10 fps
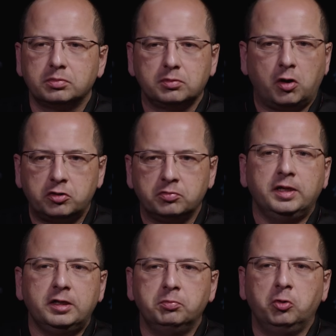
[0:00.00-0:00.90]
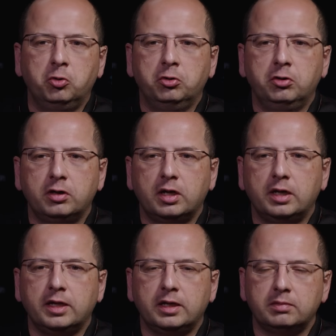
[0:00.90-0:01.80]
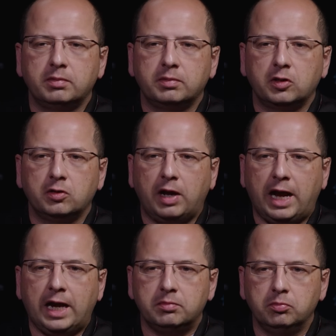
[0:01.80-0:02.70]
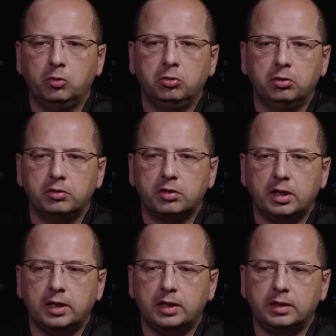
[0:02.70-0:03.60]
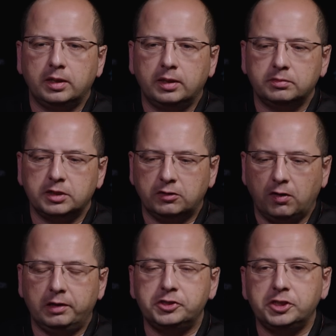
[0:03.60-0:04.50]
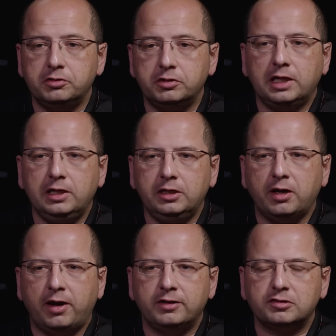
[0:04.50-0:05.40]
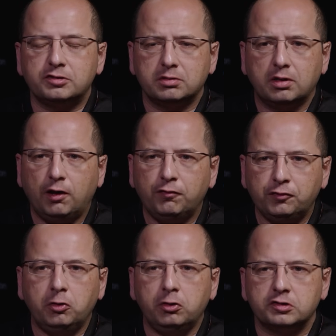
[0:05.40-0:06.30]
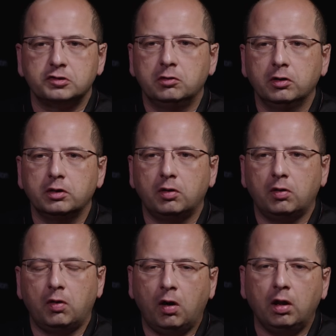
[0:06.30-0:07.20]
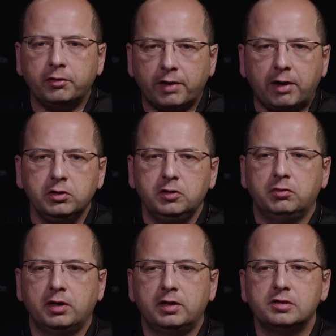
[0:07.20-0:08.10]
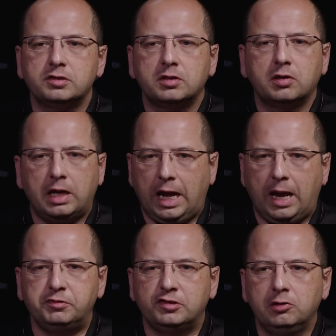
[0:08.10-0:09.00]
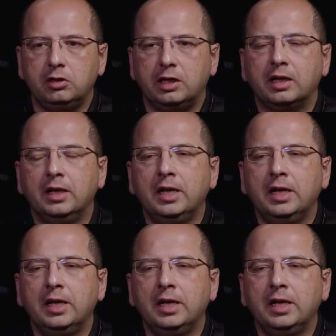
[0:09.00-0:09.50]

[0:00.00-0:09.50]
automate more, uh, that, you know, add more uh, uh, technology to daily tasks? Of course, you look all around you, there is, absolutely.